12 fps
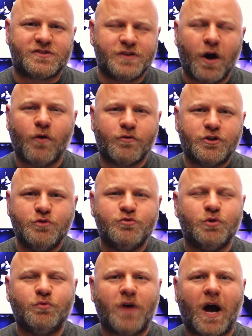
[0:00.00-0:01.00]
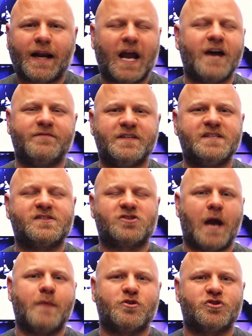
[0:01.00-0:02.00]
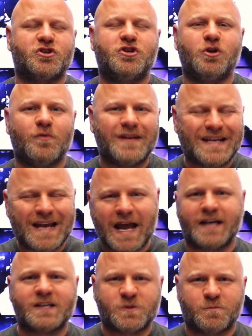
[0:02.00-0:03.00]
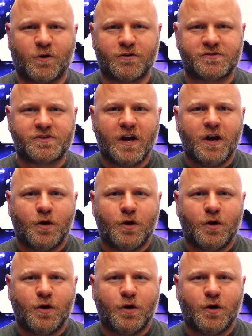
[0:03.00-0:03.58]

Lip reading: No, you do not have these cybersecurity experts